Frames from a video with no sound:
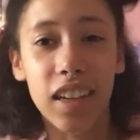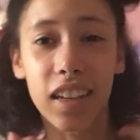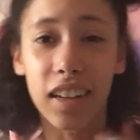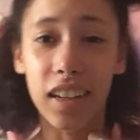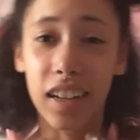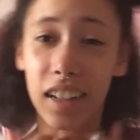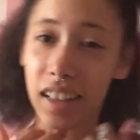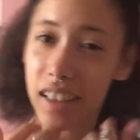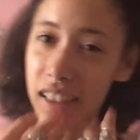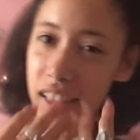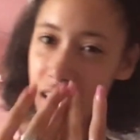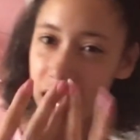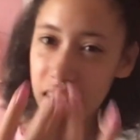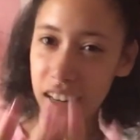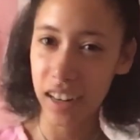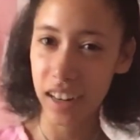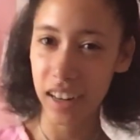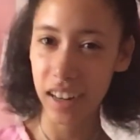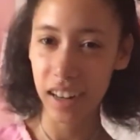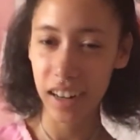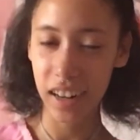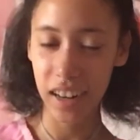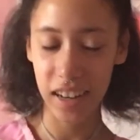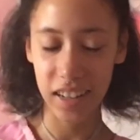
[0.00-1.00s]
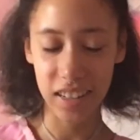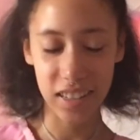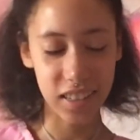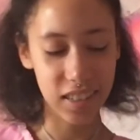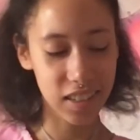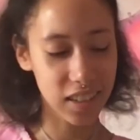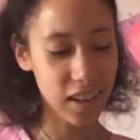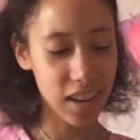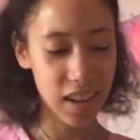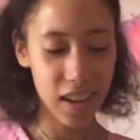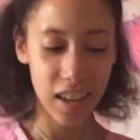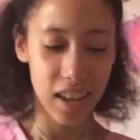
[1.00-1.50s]
and clear,
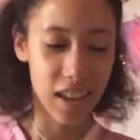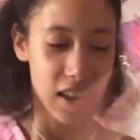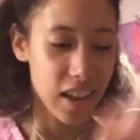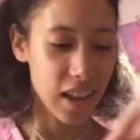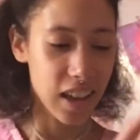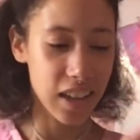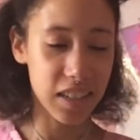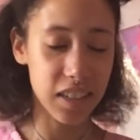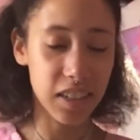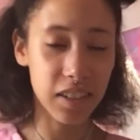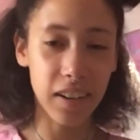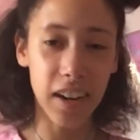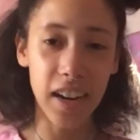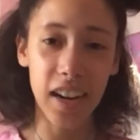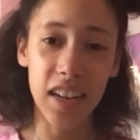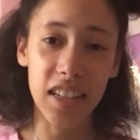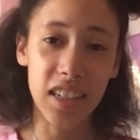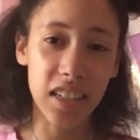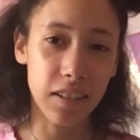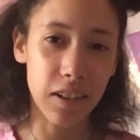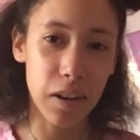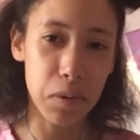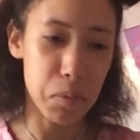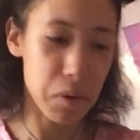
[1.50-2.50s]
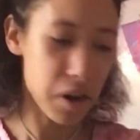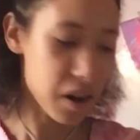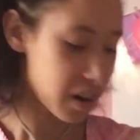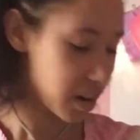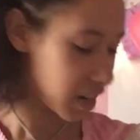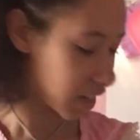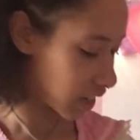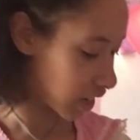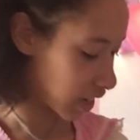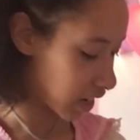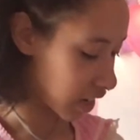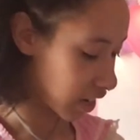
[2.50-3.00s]
and it's great. It's a great
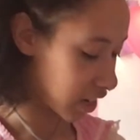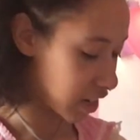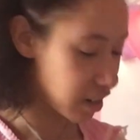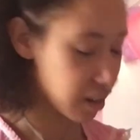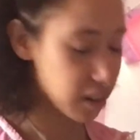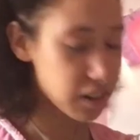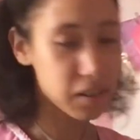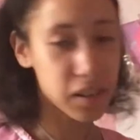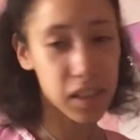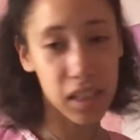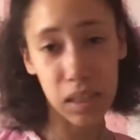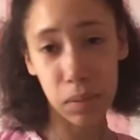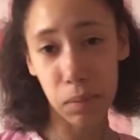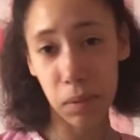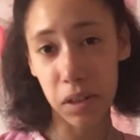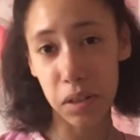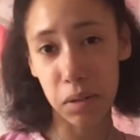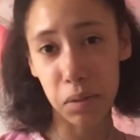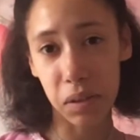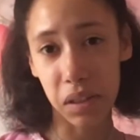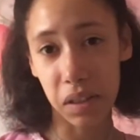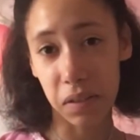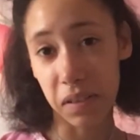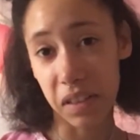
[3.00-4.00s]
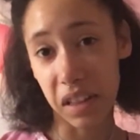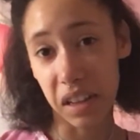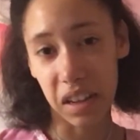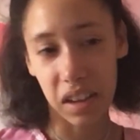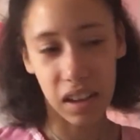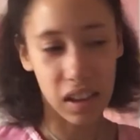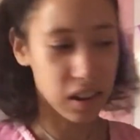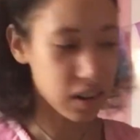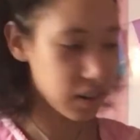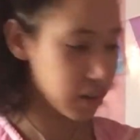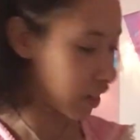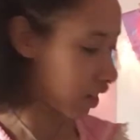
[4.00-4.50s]
product, and you know, it smells really
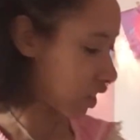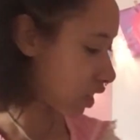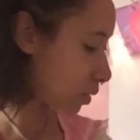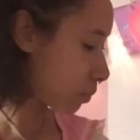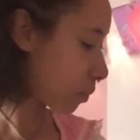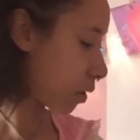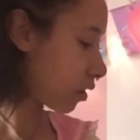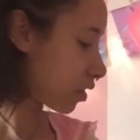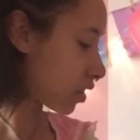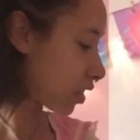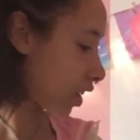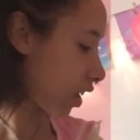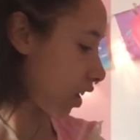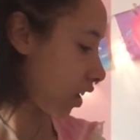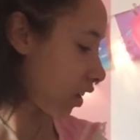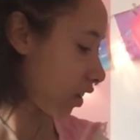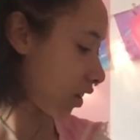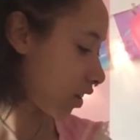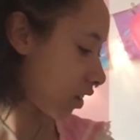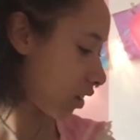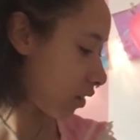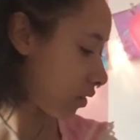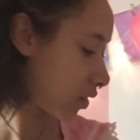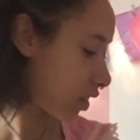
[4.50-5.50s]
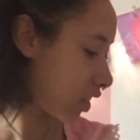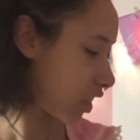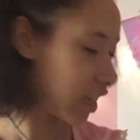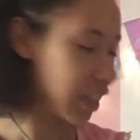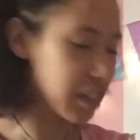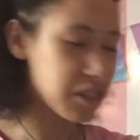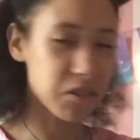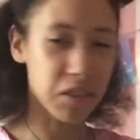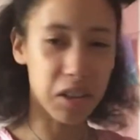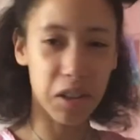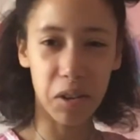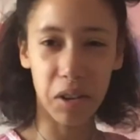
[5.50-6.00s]
good. It smells like tea
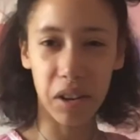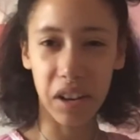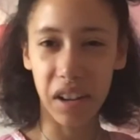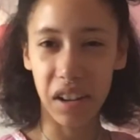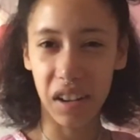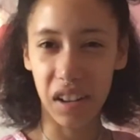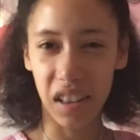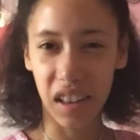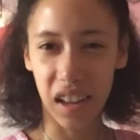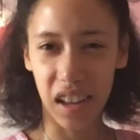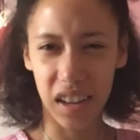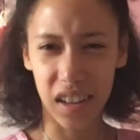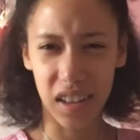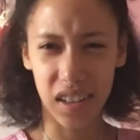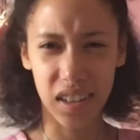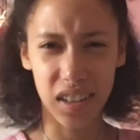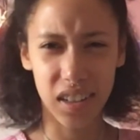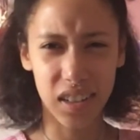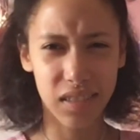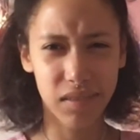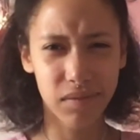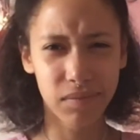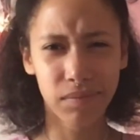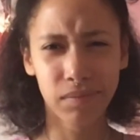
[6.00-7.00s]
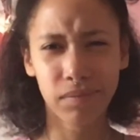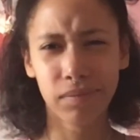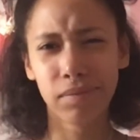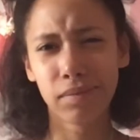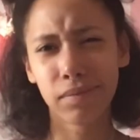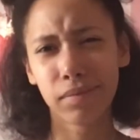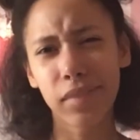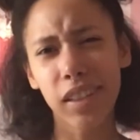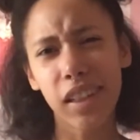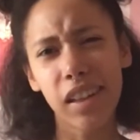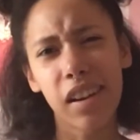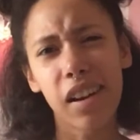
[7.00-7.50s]
tree oil, and
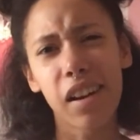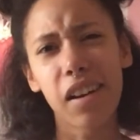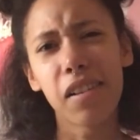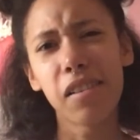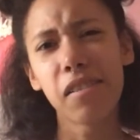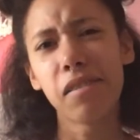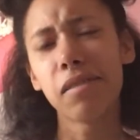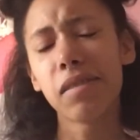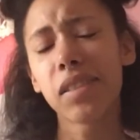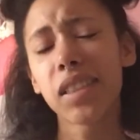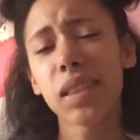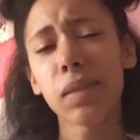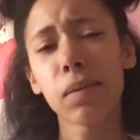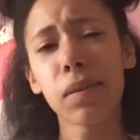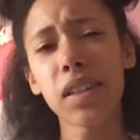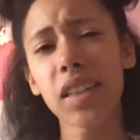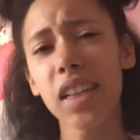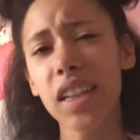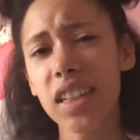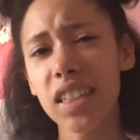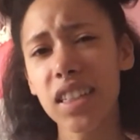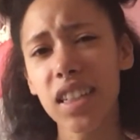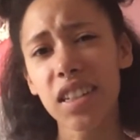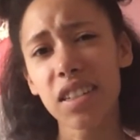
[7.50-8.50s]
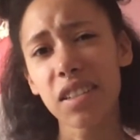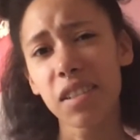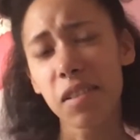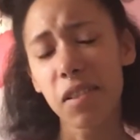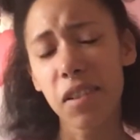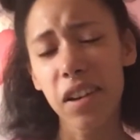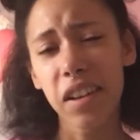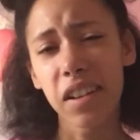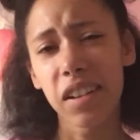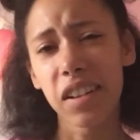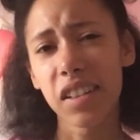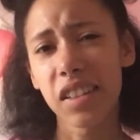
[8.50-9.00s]
you know, it smells like essential
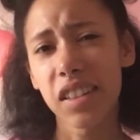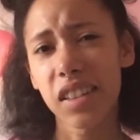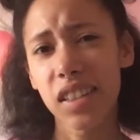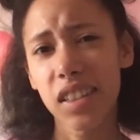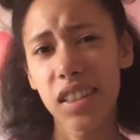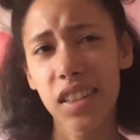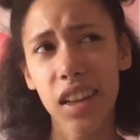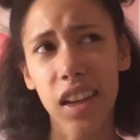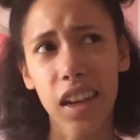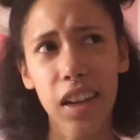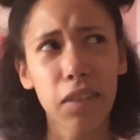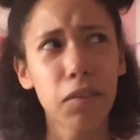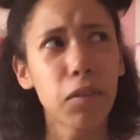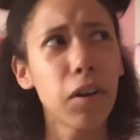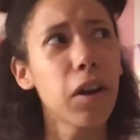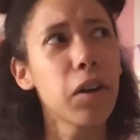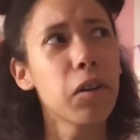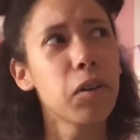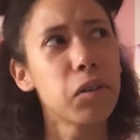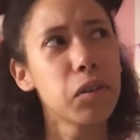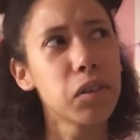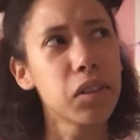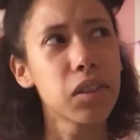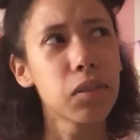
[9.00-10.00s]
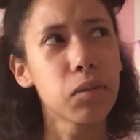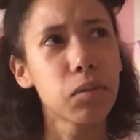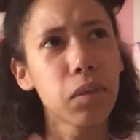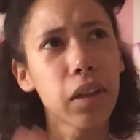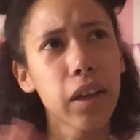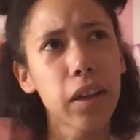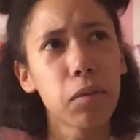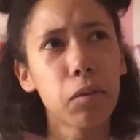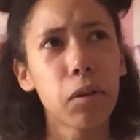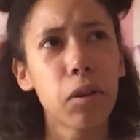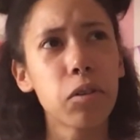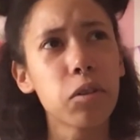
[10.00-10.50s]
oils and rose,
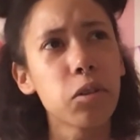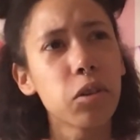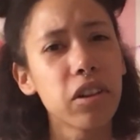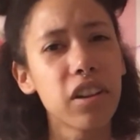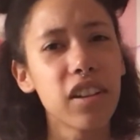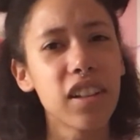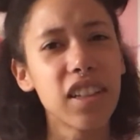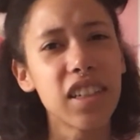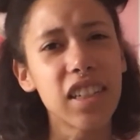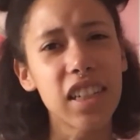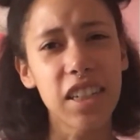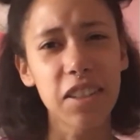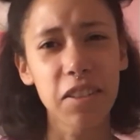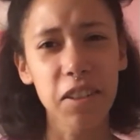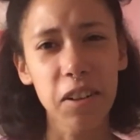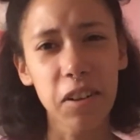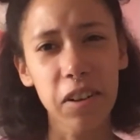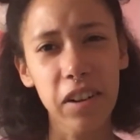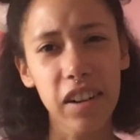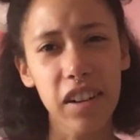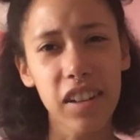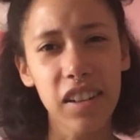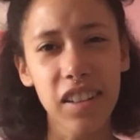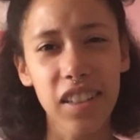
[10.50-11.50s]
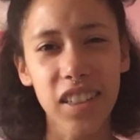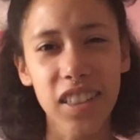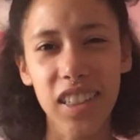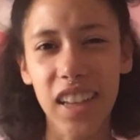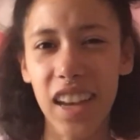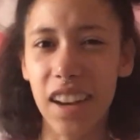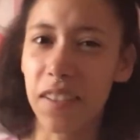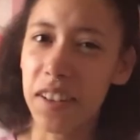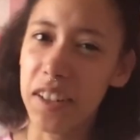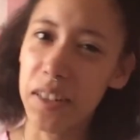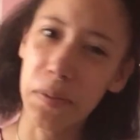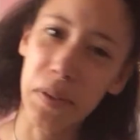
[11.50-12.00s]
like rose oil and tea tree oil. It's
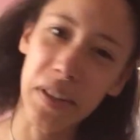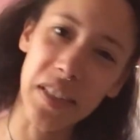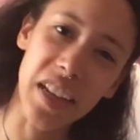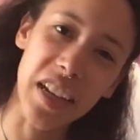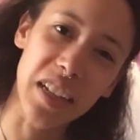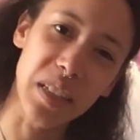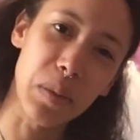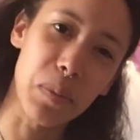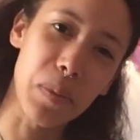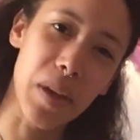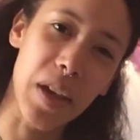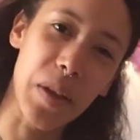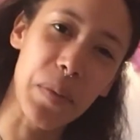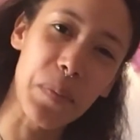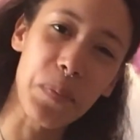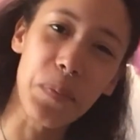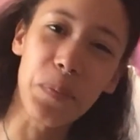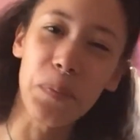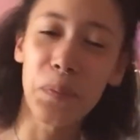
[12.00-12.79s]
kind of what it smells like to me.